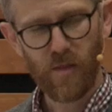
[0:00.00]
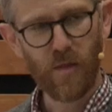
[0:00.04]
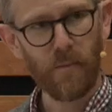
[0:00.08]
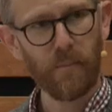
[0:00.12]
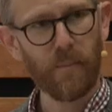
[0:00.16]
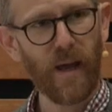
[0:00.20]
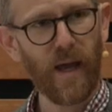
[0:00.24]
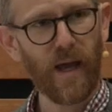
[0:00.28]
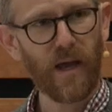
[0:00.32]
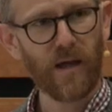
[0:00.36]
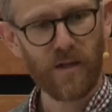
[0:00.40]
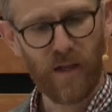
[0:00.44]
the
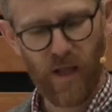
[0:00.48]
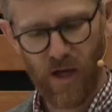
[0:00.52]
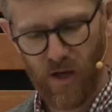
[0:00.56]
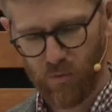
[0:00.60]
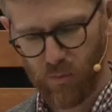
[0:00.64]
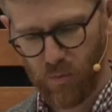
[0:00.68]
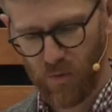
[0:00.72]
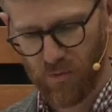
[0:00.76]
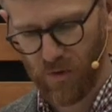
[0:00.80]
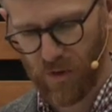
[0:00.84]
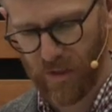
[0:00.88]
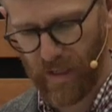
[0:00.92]

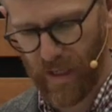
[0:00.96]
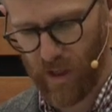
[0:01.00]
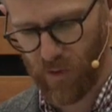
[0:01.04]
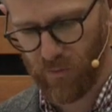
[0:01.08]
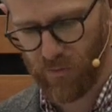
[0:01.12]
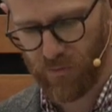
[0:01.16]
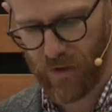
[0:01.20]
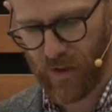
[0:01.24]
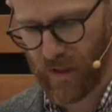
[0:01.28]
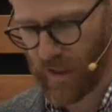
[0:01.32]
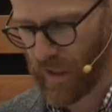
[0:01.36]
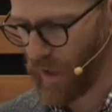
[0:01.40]
backlash was
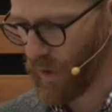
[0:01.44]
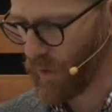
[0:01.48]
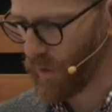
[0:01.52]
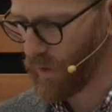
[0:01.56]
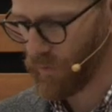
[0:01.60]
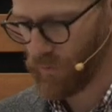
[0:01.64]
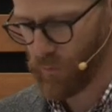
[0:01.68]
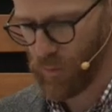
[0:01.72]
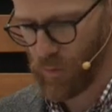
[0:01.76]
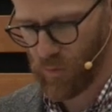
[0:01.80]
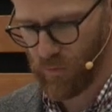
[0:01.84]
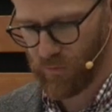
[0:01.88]
announced and
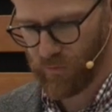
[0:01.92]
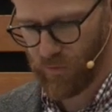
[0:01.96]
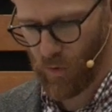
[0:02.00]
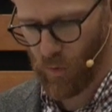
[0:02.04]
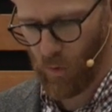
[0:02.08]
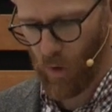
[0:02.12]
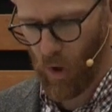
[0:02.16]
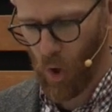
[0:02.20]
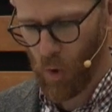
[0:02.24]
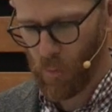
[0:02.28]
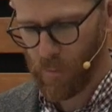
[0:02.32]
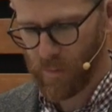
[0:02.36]
carried through
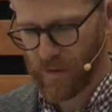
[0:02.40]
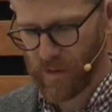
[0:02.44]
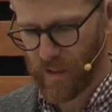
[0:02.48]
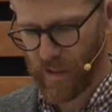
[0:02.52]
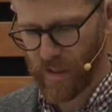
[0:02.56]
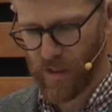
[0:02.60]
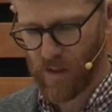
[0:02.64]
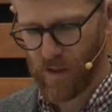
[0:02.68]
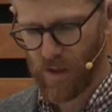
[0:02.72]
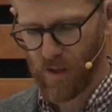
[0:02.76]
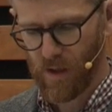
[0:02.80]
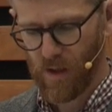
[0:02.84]
so
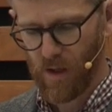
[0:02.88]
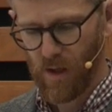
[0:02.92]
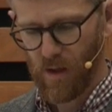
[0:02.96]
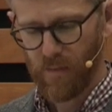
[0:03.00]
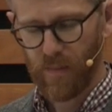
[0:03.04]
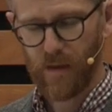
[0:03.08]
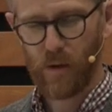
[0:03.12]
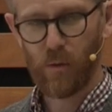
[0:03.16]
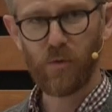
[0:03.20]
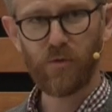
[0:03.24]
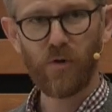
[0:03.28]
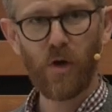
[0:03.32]
openly
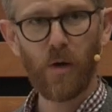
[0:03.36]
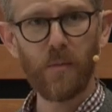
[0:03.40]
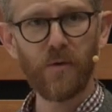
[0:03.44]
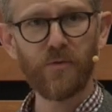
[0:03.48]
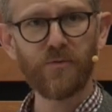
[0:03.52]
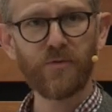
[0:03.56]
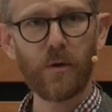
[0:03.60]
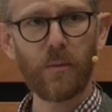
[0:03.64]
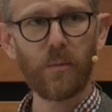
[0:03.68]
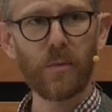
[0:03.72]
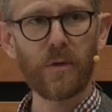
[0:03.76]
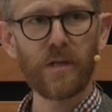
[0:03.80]
that it was
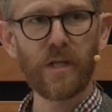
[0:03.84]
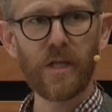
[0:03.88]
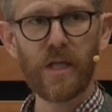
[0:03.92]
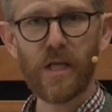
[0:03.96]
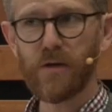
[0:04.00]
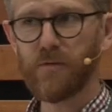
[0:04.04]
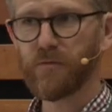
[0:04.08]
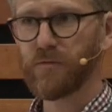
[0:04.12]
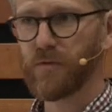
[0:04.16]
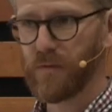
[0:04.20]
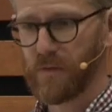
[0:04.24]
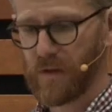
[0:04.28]
almost a
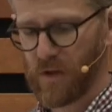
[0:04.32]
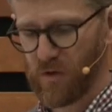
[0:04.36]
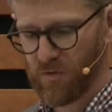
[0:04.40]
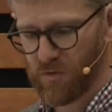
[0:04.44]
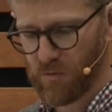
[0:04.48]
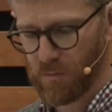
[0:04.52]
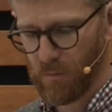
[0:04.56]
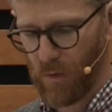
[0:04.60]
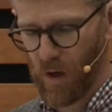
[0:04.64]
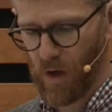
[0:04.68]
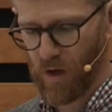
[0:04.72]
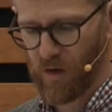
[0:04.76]
relief from the
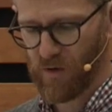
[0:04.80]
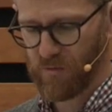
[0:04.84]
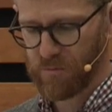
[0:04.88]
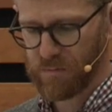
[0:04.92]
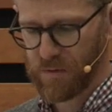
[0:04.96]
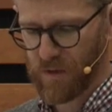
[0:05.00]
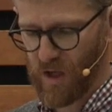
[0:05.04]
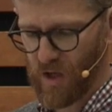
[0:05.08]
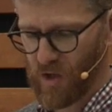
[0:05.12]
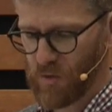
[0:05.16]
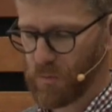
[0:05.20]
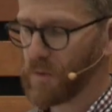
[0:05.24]
smog of
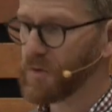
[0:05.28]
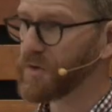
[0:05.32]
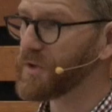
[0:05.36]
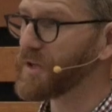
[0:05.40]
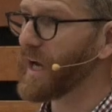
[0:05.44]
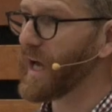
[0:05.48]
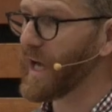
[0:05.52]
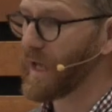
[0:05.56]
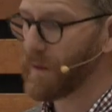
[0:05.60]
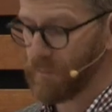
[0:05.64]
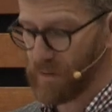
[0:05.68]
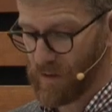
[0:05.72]
plausible
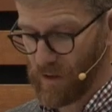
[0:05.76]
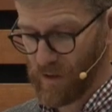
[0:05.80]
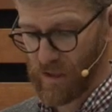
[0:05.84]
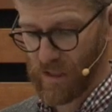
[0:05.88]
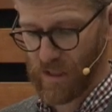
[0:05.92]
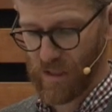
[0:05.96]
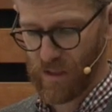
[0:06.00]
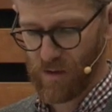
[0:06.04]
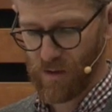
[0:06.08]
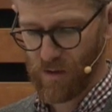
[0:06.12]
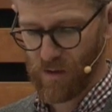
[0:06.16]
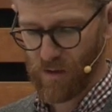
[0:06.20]

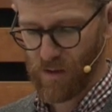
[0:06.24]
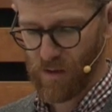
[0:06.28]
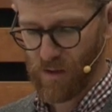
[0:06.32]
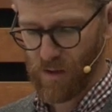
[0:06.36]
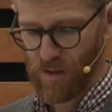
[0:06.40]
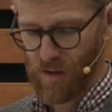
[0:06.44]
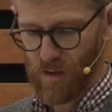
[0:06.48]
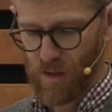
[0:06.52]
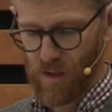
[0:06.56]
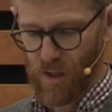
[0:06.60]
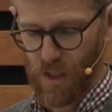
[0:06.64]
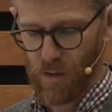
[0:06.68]
deniability
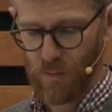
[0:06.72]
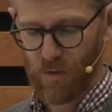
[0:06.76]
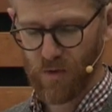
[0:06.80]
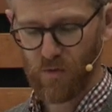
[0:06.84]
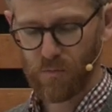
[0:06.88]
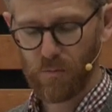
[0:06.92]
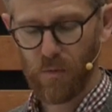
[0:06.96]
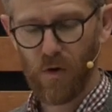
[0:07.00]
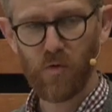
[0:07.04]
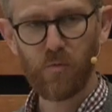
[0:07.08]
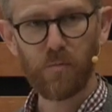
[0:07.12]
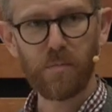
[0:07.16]
in
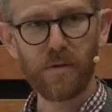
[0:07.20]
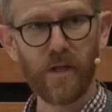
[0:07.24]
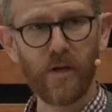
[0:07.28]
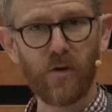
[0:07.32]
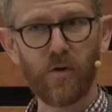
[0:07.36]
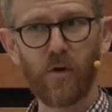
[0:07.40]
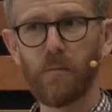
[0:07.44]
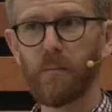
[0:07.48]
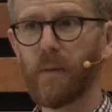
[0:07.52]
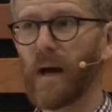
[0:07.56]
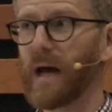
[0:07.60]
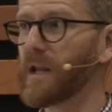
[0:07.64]
which most
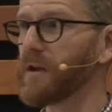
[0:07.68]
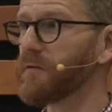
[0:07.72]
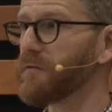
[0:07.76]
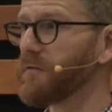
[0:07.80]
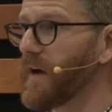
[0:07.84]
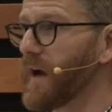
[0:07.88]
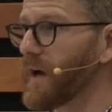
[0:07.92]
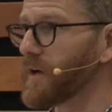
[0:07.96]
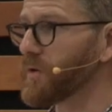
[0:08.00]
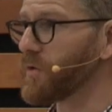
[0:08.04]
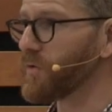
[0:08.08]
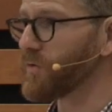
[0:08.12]
political
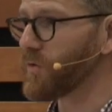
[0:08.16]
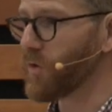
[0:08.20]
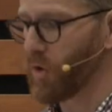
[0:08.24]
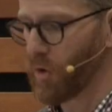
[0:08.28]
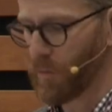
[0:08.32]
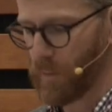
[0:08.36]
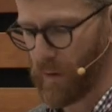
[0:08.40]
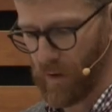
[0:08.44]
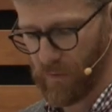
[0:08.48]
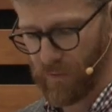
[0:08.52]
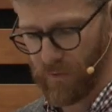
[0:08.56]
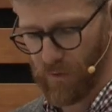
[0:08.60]
malefactors go
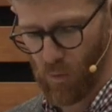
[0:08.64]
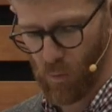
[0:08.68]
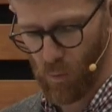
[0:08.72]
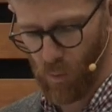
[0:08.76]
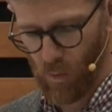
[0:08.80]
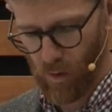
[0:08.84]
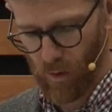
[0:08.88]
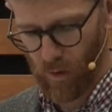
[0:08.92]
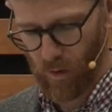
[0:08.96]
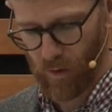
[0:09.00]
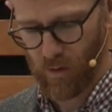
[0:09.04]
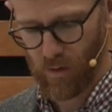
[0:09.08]
about their
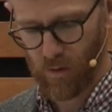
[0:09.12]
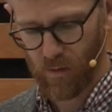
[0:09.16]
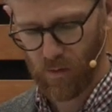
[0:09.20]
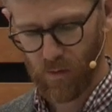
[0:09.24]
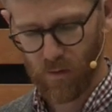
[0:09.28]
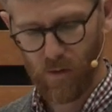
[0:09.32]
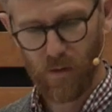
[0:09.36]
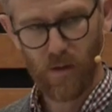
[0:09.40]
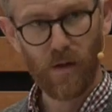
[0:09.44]
work.